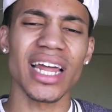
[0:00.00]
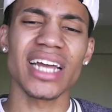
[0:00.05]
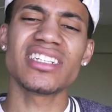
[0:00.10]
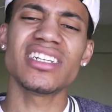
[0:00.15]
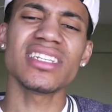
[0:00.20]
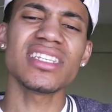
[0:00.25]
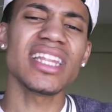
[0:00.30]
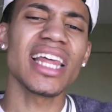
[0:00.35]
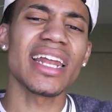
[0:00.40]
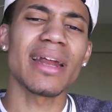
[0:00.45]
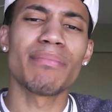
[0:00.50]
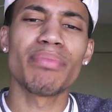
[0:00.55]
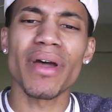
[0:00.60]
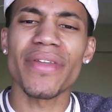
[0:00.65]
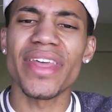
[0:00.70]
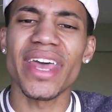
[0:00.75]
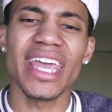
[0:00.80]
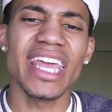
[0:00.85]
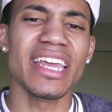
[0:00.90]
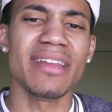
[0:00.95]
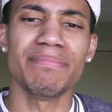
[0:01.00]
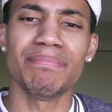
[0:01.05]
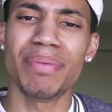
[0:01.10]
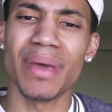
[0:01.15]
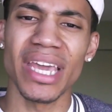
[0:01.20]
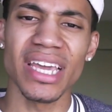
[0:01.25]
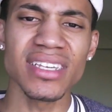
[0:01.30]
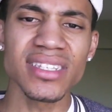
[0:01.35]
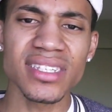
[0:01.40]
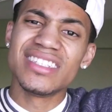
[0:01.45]
Like, just let a brother eat in
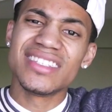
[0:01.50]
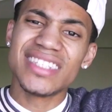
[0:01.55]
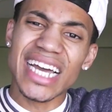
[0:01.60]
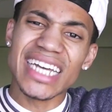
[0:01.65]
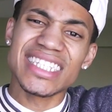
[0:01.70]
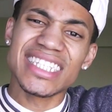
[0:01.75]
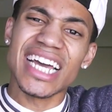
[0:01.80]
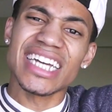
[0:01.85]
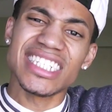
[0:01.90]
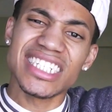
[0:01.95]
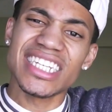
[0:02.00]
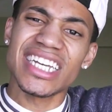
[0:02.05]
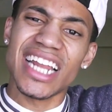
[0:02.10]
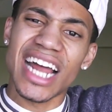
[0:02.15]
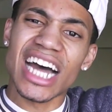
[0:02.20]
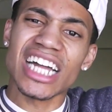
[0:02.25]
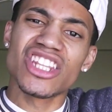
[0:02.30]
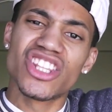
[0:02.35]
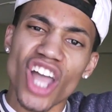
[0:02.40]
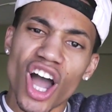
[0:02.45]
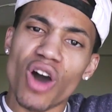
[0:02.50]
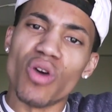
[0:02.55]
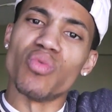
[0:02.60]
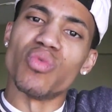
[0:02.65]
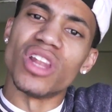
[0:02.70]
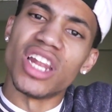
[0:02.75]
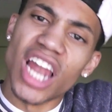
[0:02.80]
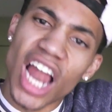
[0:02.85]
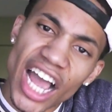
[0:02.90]
peace. That's that shit I don't